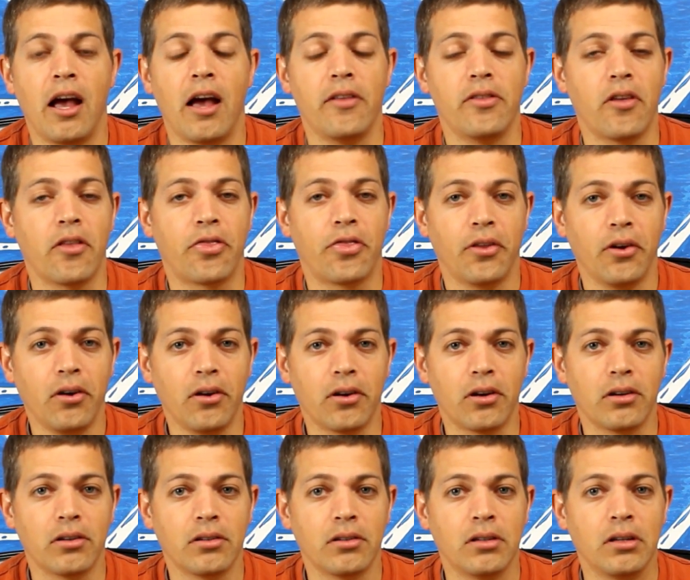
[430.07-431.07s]
And the
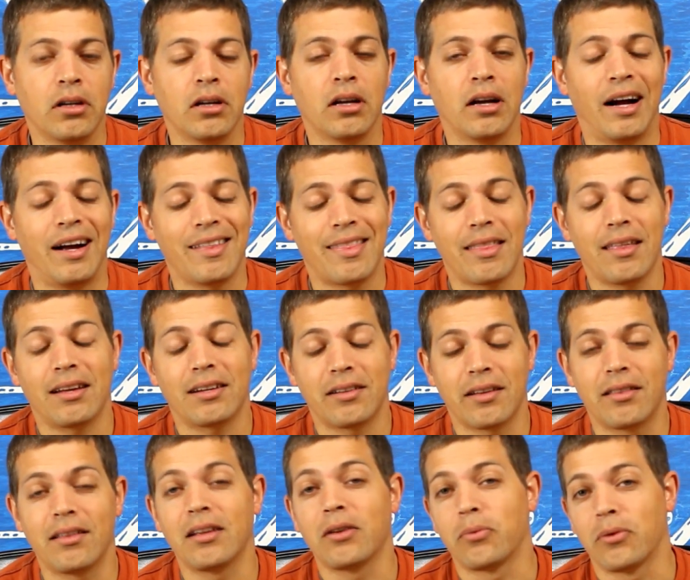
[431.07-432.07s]
third, I'd like
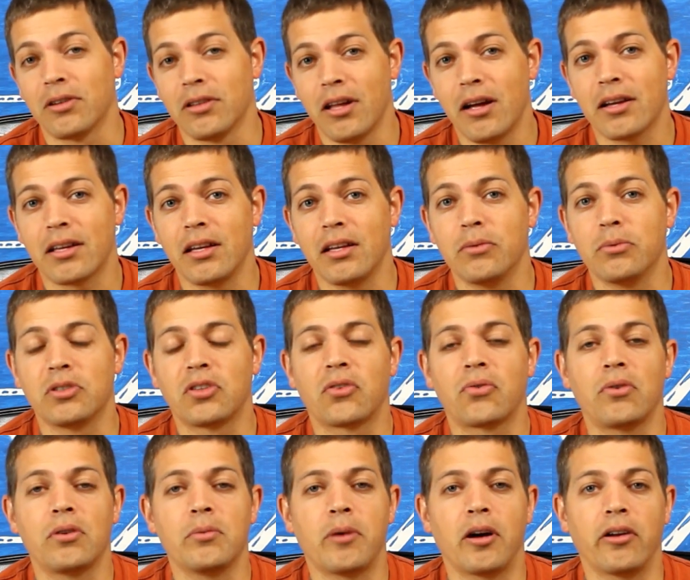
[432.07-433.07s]
to think we're lucky, was
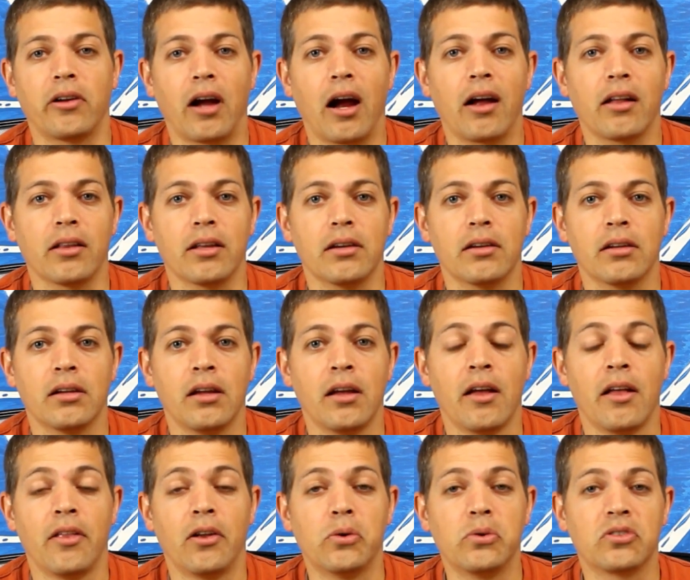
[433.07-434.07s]
3 Mile Island.
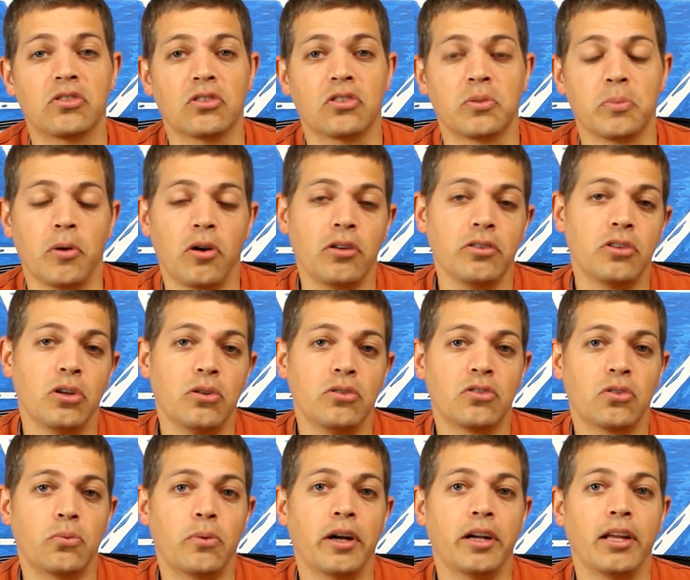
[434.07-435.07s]
There was a small
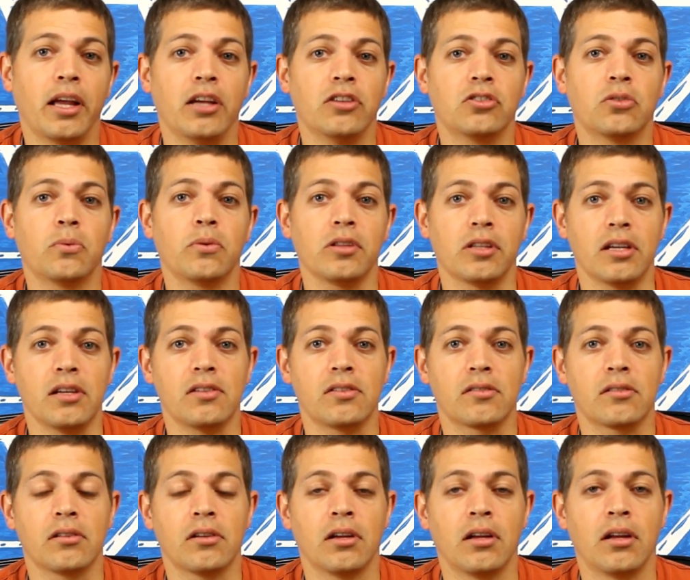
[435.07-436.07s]
dose of radiation
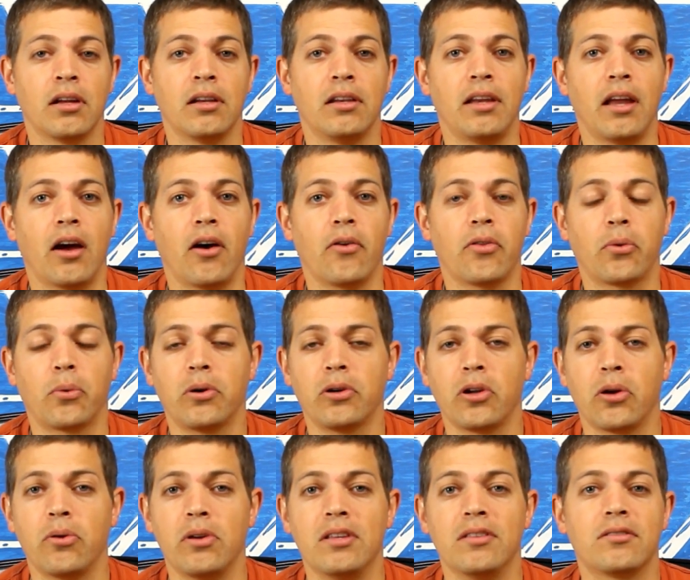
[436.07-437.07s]
released. Now, there were
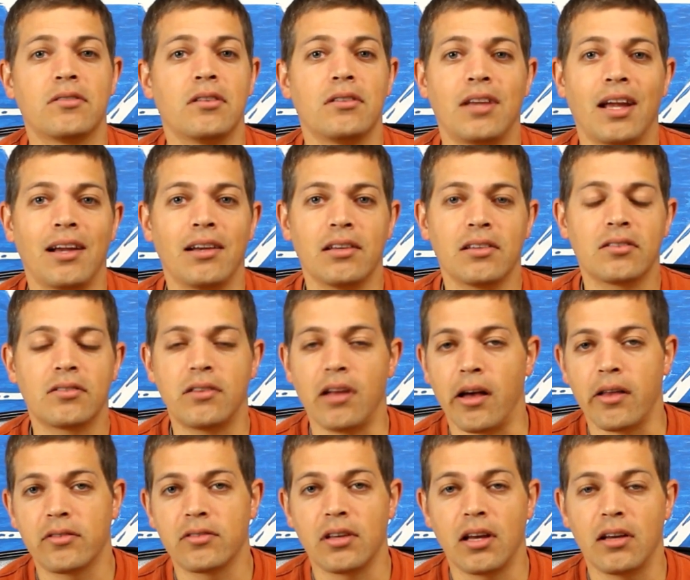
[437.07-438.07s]
no instantaneous
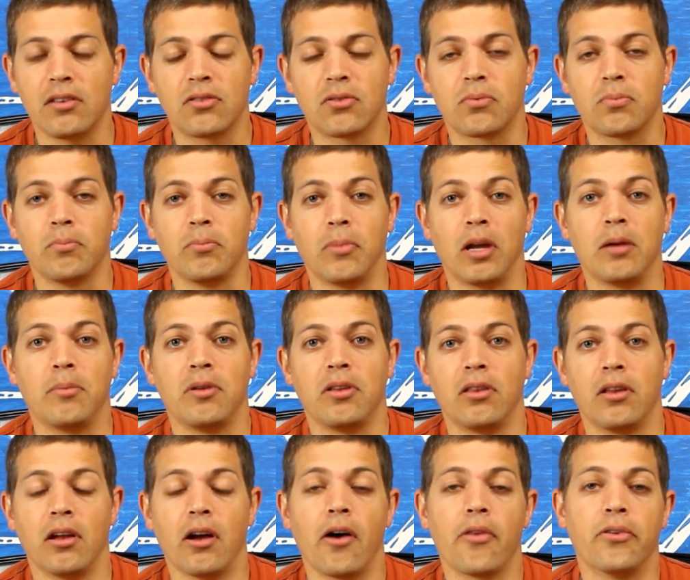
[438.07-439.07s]
deaths as maybe
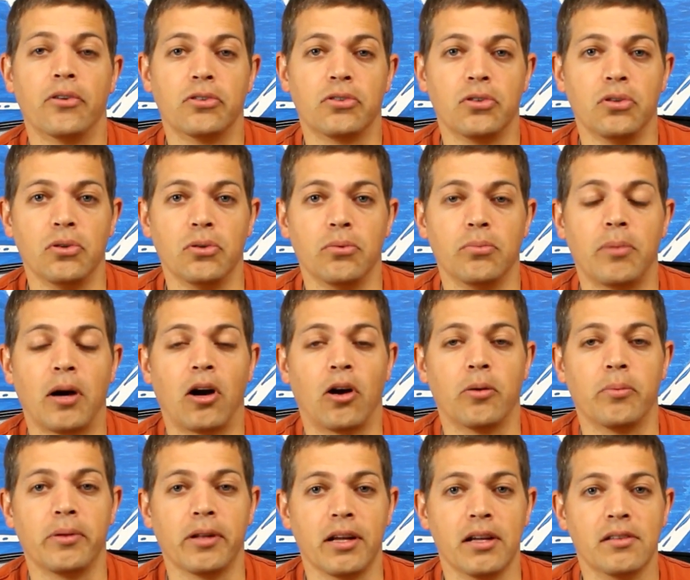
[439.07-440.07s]
the other 2
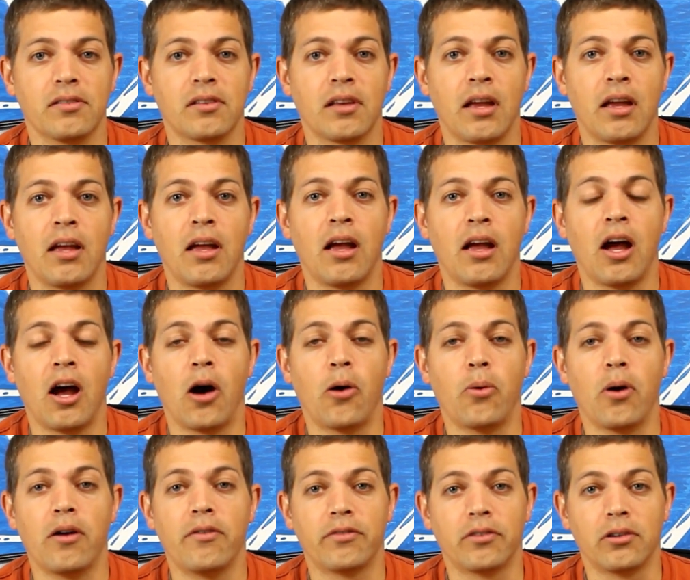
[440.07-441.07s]
power plants.
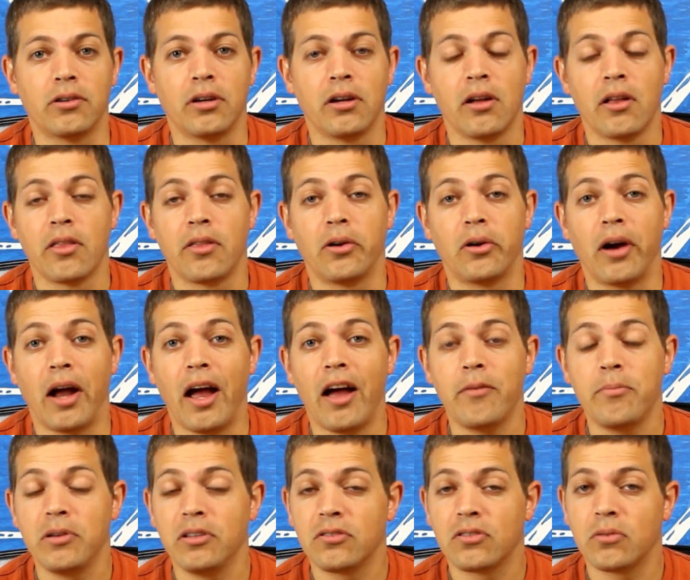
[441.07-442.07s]
However, there
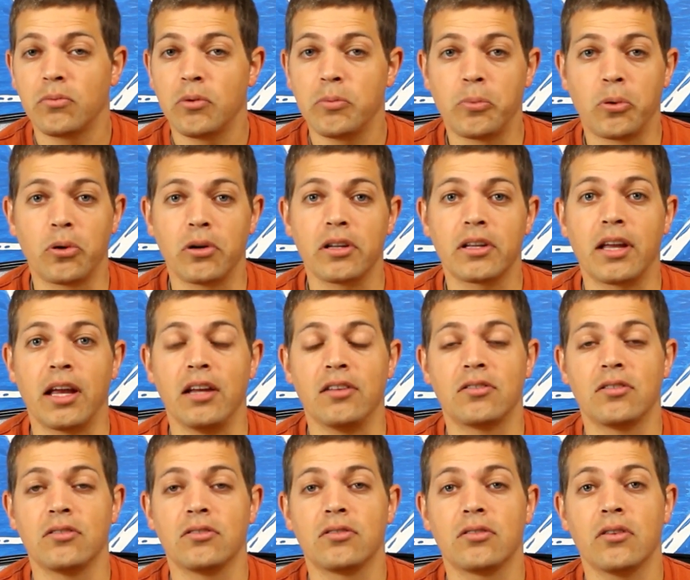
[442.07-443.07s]
have been some reported
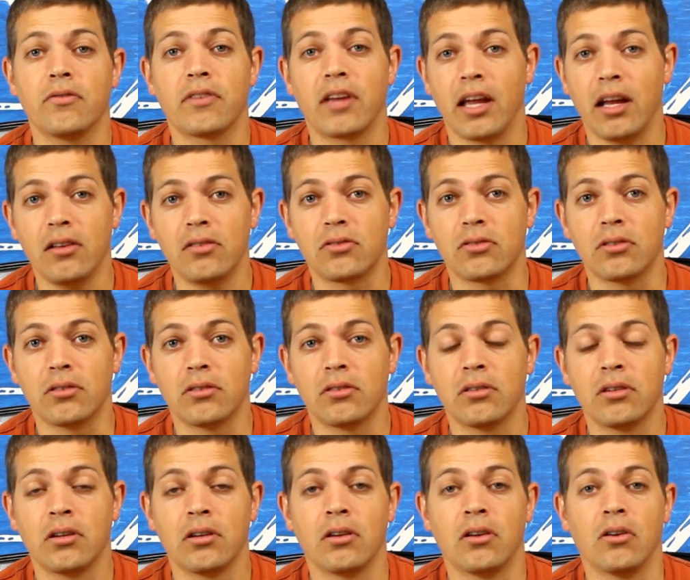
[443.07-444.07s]
cases of cancer,
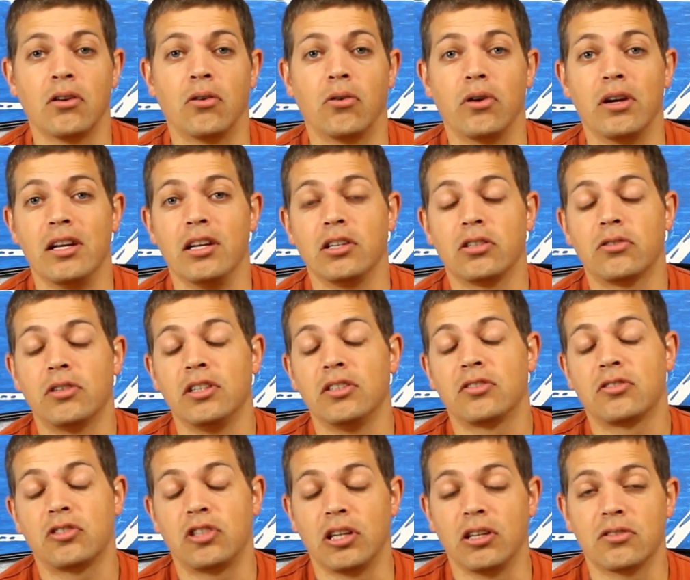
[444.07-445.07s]
or
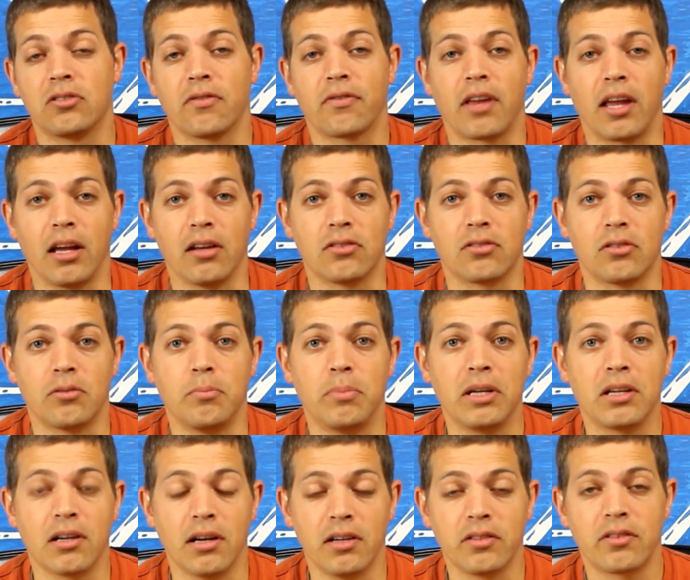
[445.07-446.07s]
increased chance of cancer
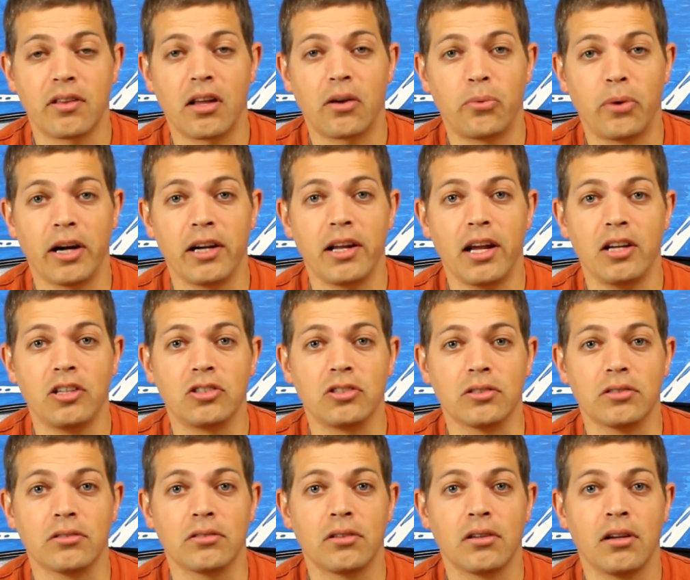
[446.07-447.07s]
because of that radiation.